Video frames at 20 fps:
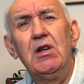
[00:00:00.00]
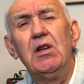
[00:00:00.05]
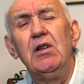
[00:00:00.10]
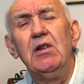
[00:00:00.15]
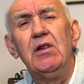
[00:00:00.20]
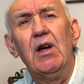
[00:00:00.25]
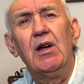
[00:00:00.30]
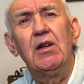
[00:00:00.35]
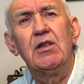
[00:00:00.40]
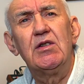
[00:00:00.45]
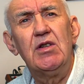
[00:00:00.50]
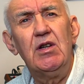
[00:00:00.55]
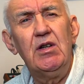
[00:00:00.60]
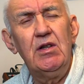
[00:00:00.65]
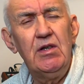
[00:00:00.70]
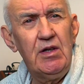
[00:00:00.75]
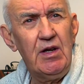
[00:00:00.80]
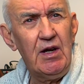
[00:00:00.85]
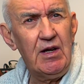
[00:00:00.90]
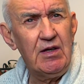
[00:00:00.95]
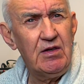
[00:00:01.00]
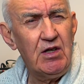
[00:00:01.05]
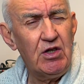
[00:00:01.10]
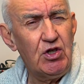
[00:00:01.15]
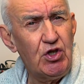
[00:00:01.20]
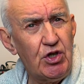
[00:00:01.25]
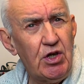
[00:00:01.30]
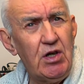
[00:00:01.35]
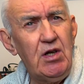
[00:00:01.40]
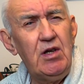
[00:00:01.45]
conductor and the
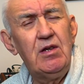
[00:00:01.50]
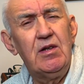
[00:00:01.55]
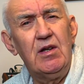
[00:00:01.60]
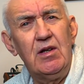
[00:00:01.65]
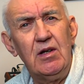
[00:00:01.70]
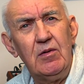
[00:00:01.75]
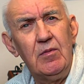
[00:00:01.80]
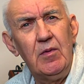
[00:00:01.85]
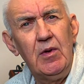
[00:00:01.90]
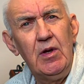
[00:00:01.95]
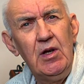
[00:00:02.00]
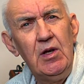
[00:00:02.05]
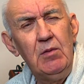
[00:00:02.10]
sheathing,